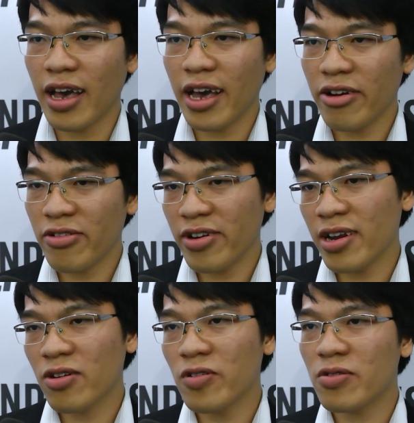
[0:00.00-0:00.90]
I had a
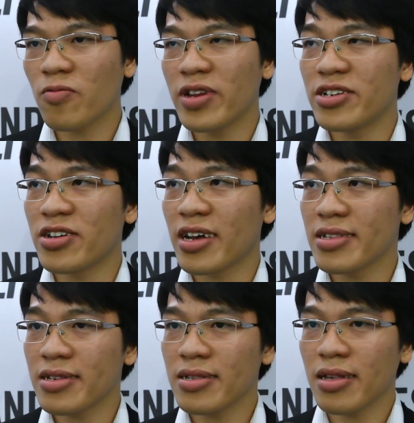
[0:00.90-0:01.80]
really good winning
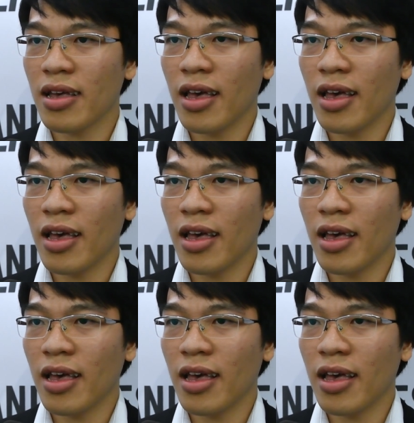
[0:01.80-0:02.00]
chances.